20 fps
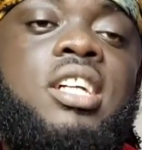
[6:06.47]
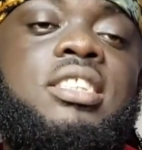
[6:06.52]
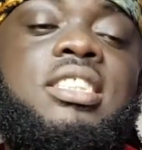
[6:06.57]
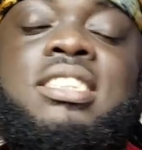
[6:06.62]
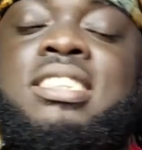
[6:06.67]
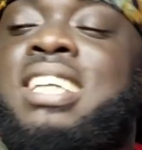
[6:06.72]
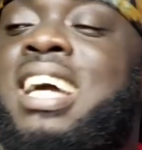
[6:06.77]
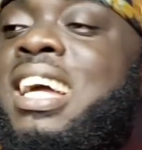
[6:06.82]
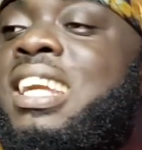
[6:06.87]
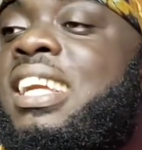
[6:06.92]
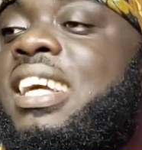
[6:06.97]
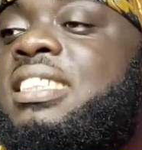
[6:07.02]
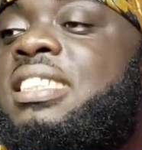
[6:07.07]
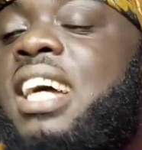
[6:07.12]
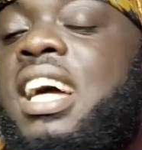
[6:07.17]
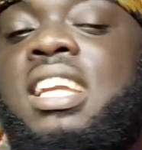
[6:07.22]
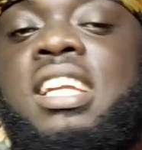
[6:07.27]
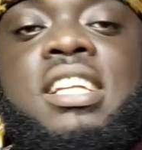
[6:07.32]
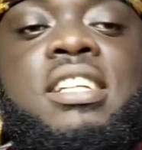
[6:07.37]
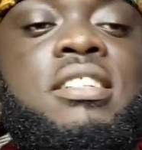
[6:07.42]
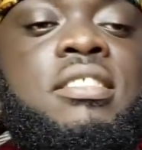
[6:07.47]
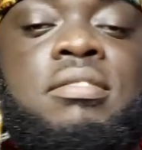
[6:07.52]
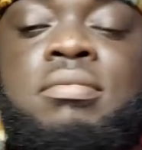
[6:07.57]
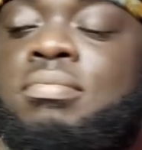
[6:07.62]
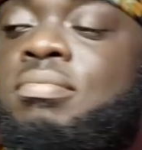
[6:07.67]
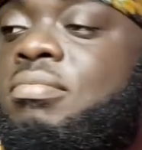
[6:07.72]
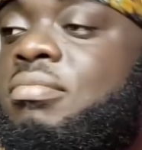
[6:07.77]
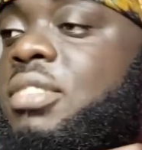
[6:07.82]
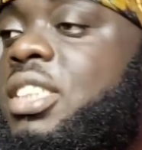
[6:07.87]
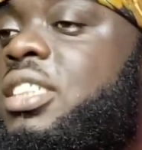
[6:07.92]
You see how they Charlie
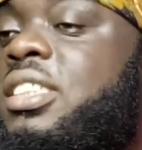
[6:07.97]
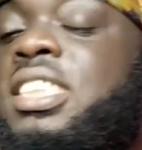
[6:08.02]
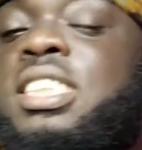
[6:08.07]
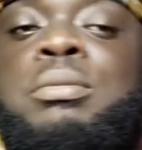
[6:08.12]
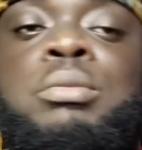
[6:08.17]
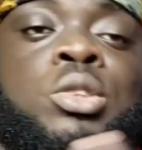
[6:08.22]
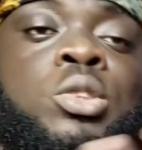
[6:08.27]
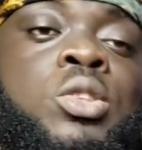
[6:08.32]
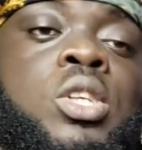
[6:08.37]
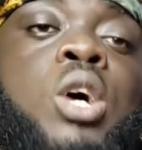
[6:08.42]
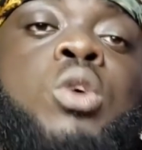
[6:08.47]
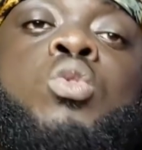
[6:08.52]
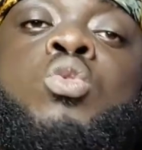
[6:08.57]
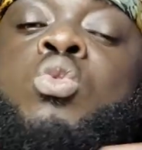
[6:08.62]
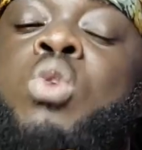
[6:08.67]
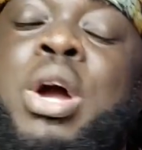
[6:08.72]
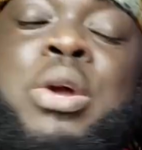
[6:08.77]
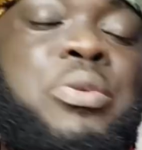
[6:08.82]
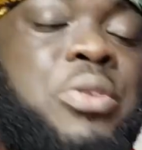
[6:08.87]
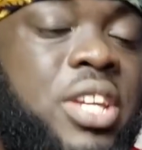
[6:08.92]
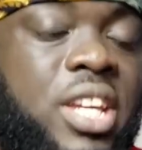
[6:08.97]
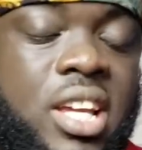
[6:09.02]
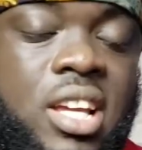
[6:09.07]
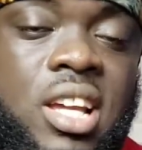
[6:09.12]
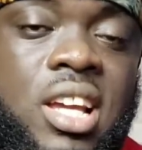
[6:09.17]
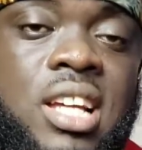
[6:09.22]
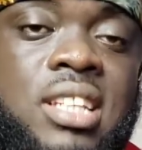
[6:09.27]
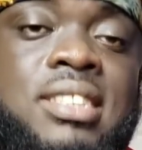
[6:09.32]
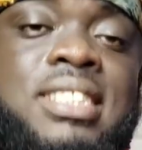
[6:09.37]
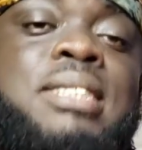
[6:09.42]
team no a good year
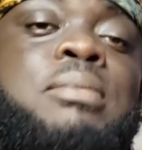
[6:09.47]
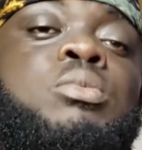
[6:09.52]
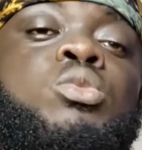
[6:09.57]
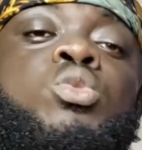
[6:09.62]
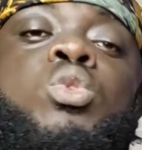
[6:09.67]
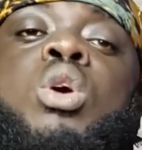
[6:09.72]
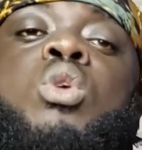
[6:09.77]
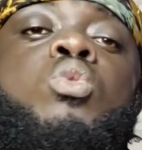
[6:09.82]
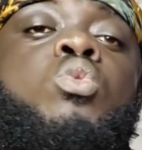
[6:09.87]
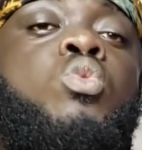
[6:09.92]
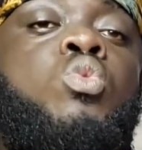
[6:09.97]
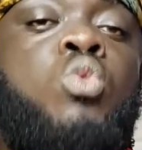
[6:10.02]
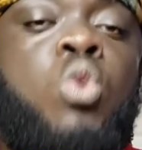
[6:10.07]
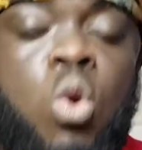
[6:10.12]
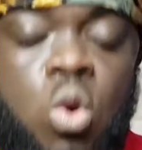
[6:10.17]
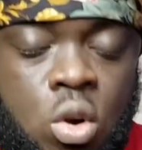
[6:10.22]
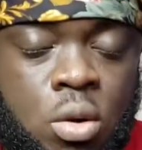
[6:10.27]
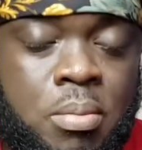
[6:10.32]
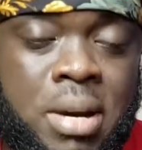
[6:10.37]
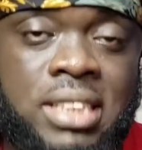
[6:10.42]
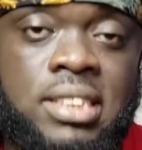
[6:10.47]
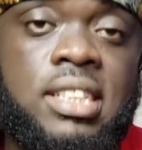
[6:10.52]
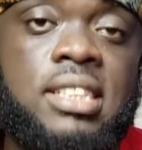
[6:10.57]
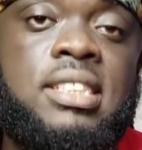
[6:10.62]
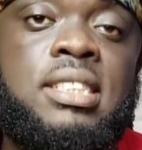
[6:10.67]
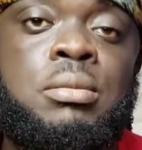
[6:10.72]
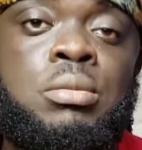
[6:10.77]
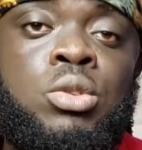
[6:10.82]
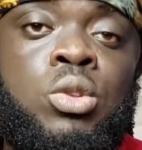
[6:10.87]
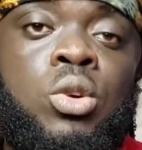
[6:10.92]
team no good Barca
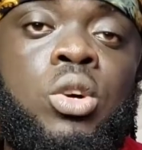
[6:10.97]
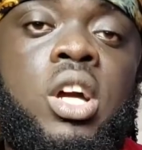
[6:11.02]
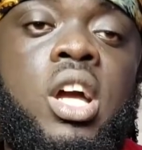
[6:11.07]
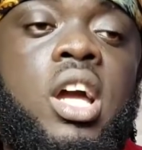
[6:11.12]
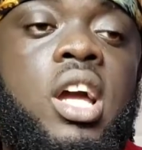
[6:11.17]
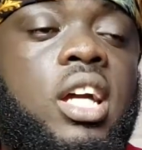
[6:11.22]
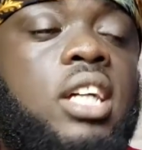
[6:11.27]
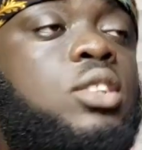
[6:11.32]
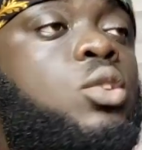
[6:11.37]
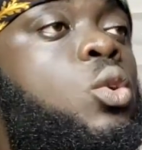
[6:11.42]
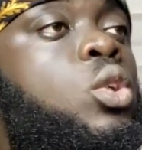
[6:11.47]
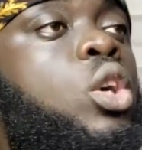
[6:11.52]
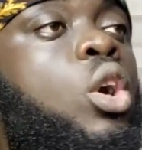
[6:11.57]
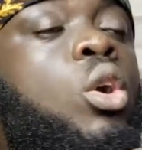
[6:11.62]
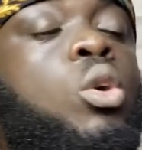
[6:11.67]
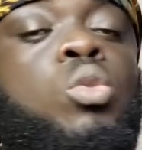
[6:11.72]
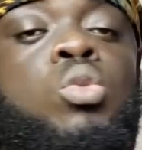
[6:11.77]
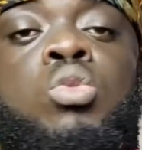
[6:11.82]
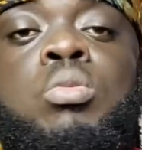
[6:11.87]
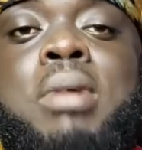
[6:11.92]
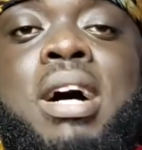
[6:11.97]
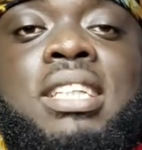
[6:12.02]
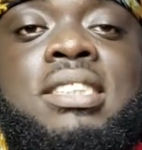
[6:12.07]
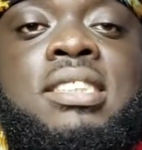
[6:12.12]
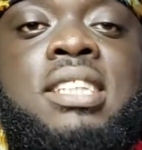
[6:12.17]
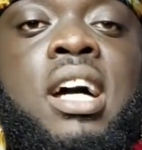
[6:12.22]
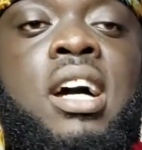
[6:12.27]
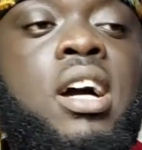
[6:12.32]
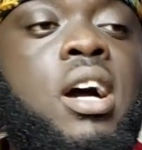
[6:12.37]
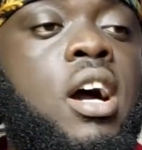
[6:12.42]
team no into the whole
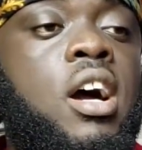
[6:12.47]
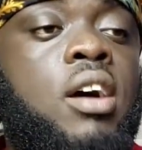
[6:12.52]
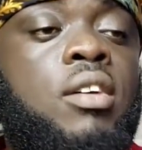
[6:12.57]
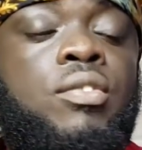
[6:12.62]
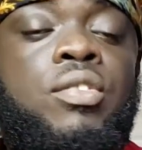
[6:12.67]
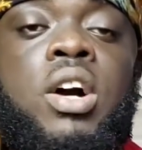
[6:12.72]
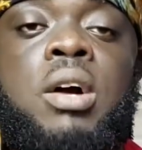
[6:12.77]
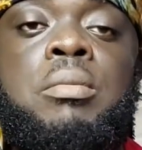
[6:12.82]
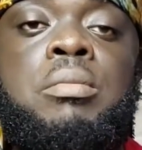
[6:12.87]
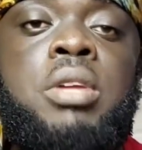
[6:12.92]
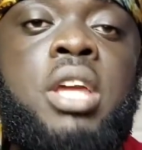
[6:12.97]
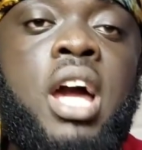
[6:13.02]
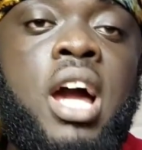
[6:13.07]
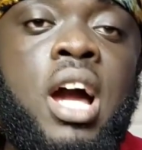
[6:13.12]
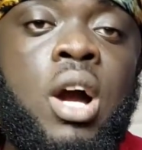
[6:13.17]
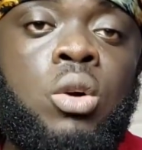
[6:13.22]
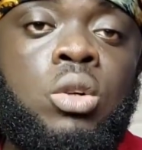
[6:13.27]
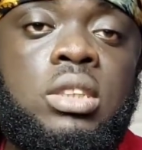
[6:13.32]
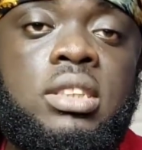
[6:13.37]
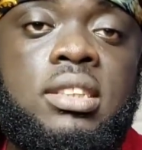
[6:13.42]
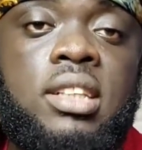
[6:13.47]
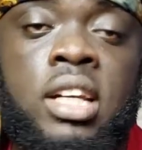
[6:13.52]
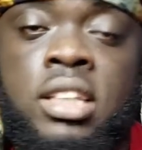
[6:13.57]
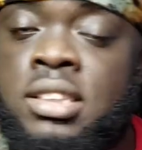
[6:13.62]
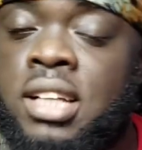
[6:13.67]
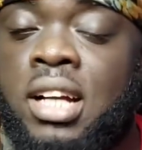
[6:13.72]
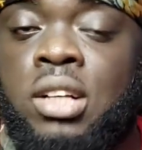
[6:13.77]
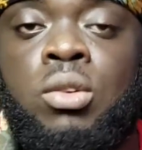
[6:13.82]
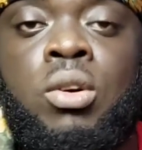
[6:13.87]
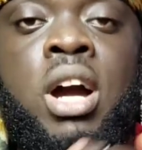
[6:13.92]
Barca fan via the
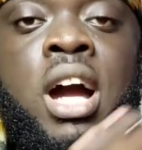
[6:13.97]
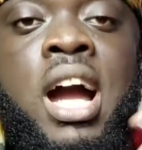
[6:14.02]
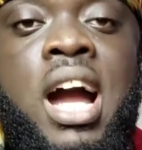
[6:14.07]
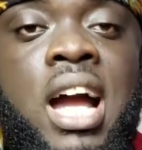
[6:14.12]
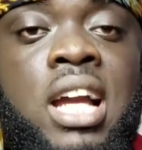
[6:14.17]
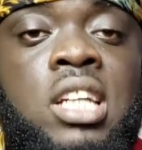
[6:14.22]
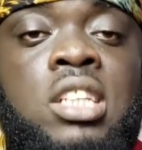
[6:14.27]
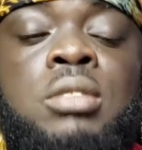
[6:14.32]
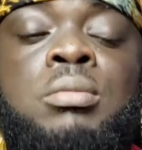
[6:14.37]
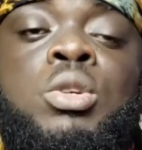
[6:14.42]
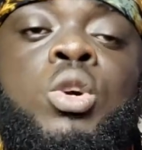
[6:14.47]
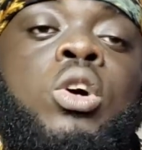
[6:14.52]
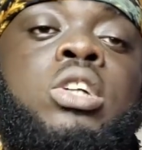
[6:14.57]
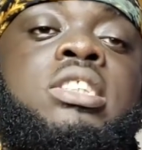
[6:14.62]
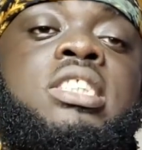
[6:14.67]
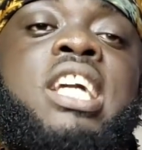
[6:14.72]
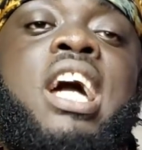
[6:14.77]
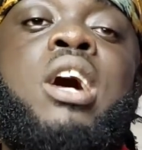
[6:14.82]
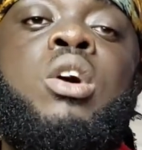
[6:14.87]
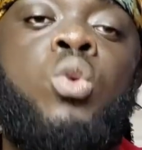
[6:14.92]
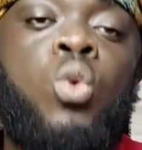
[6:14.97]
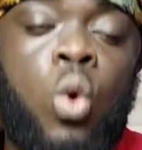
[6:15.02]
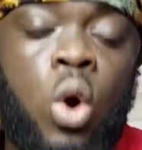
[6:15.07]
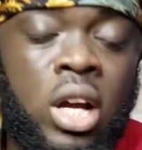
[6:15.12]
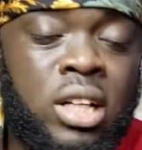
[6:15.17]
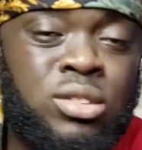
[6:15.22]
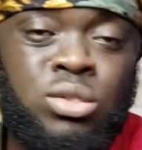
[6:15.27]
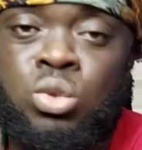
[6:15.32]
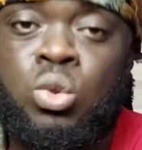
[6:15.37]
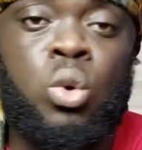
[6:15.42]
street and one hugging because they are
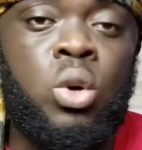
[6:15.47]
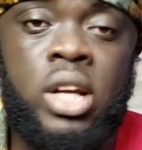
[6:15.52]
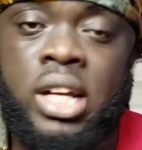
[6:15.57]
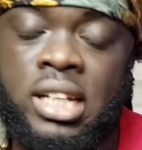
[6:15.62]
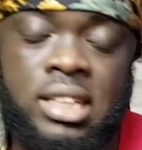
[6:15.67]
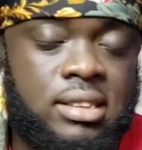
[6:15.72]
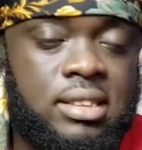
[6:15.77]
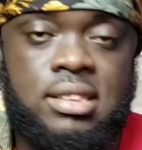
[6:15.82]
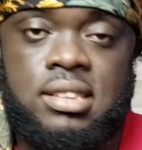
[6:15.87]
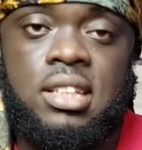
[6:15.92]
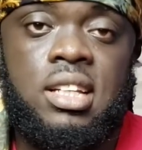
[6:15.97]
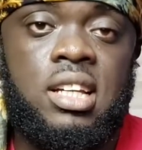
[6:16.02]
going through it.